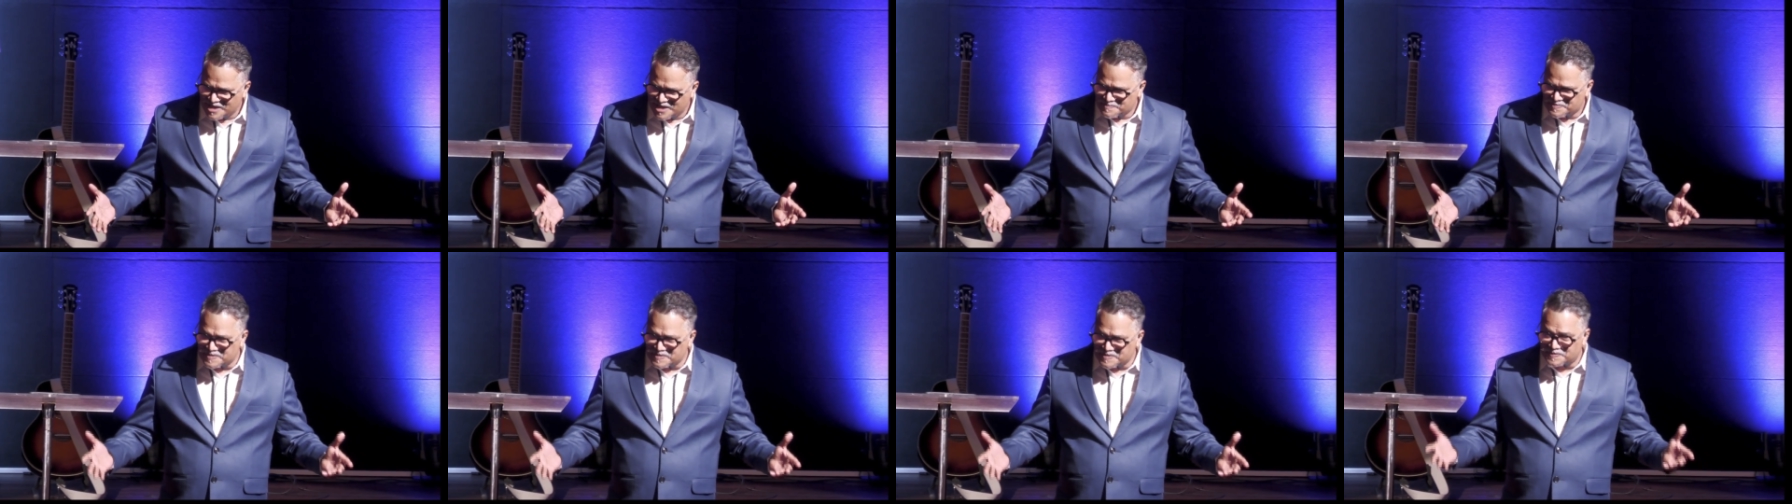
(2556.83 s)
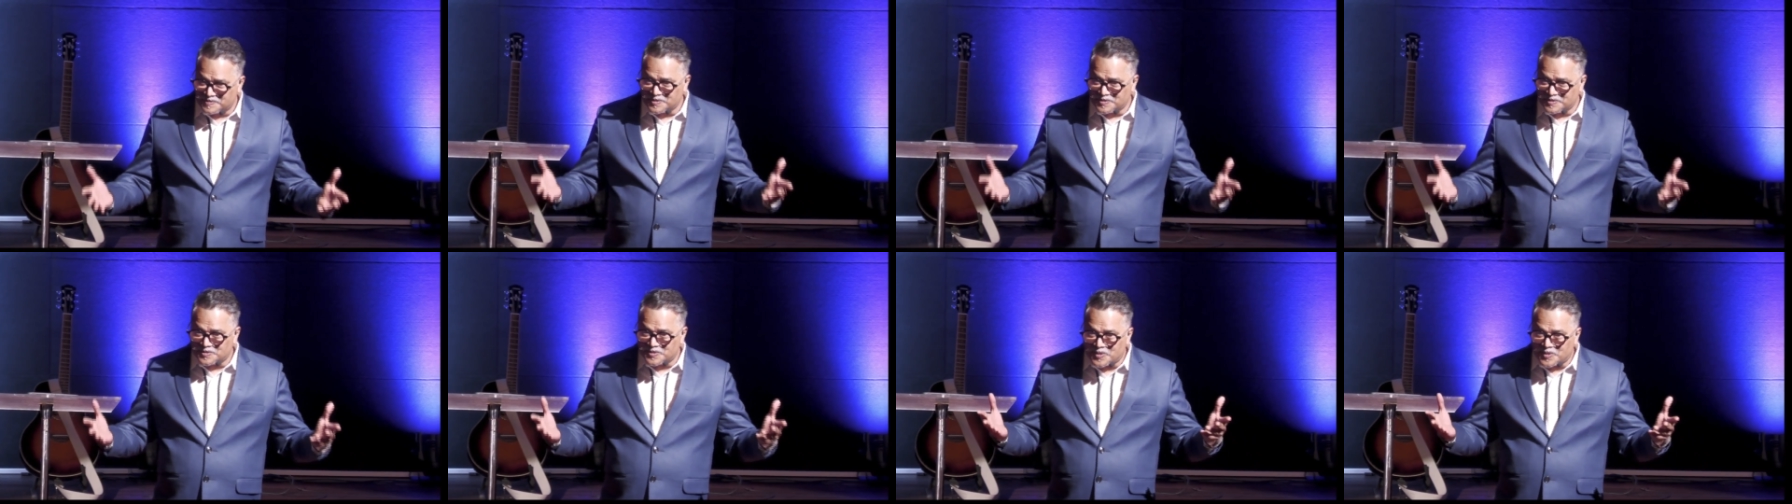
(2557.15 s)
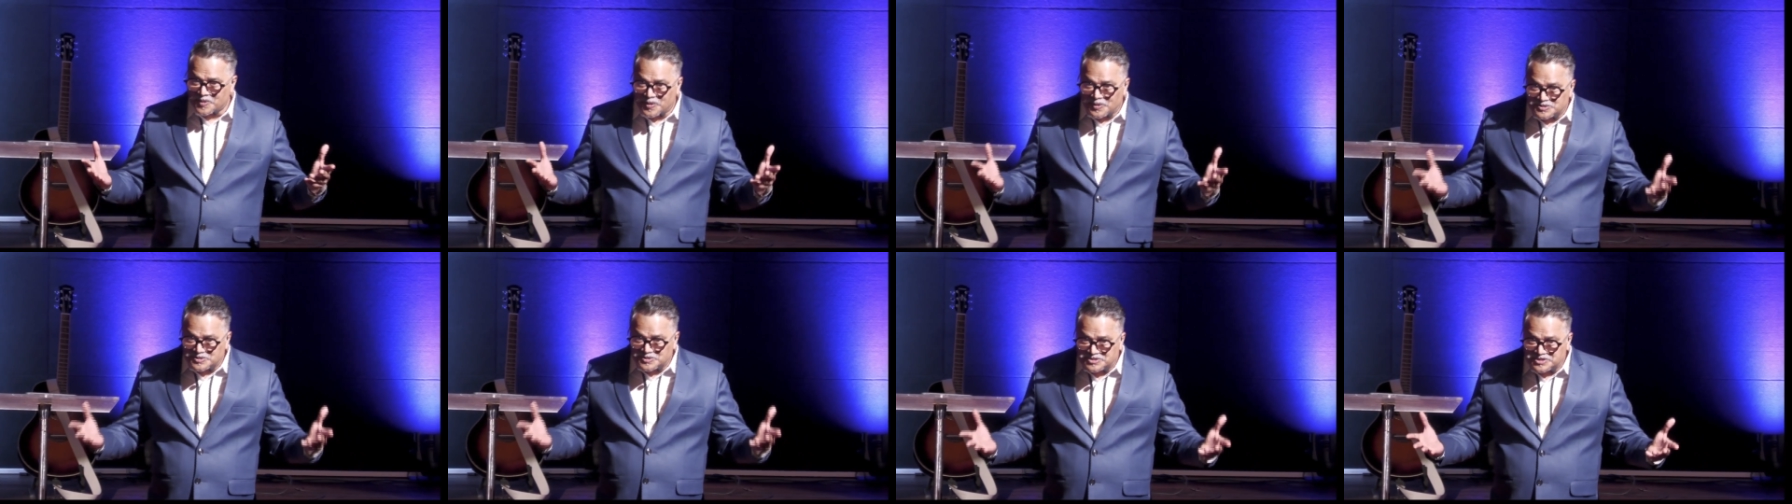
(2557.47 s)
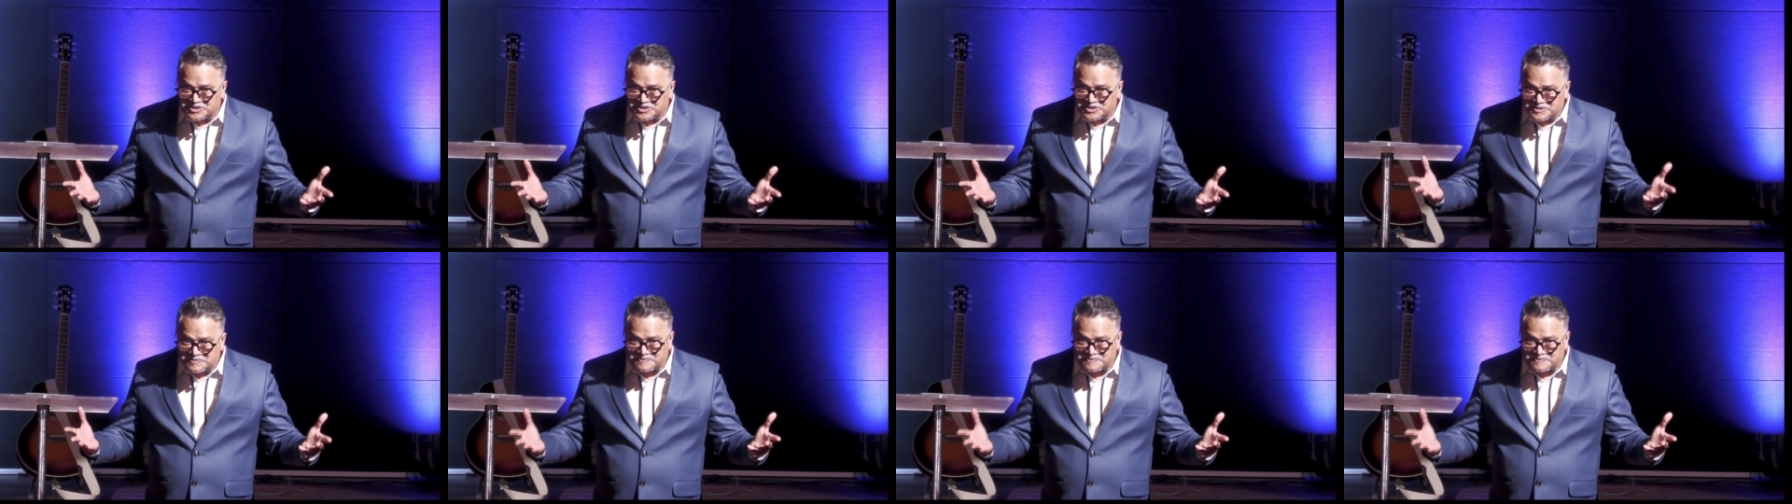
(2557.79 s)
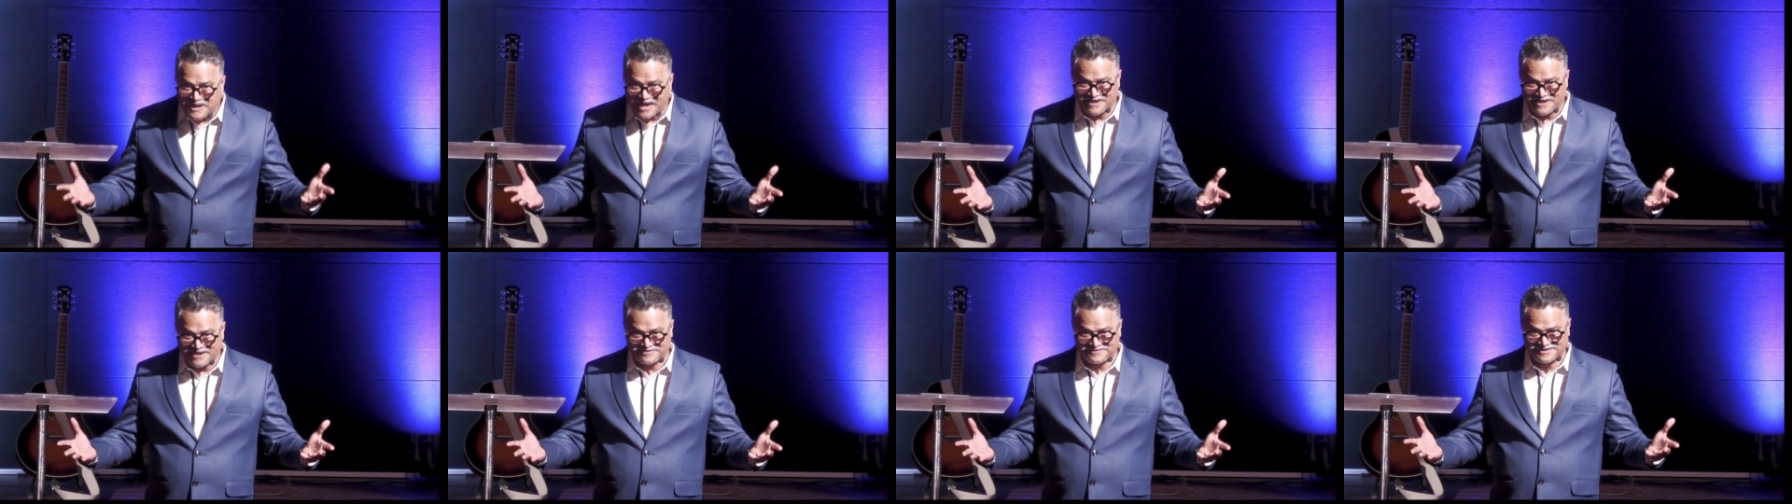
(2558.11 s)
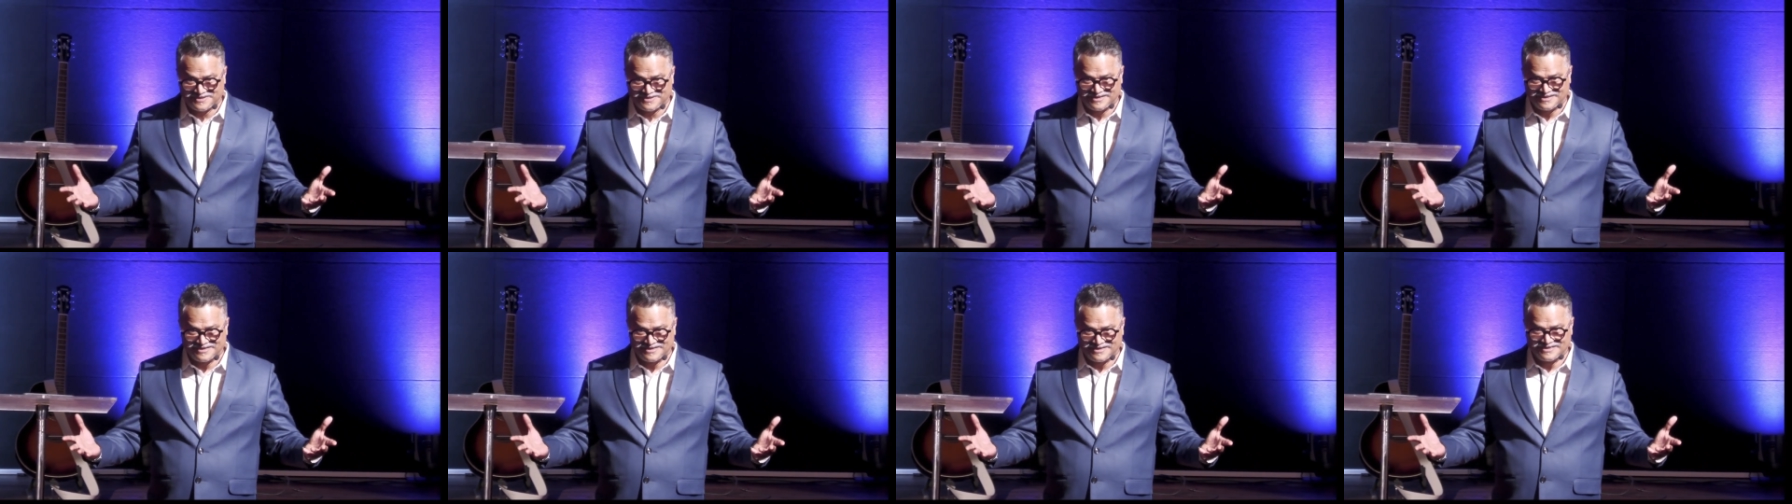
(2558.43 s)
People who rose into
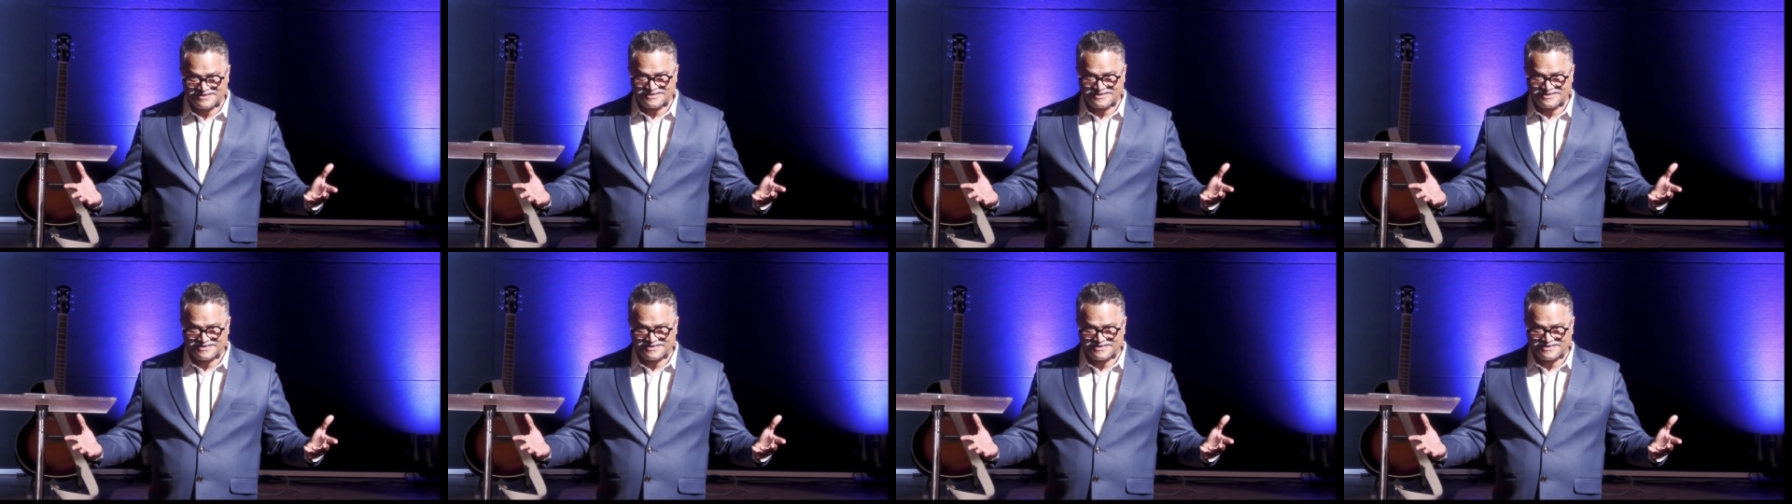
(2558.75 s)
power,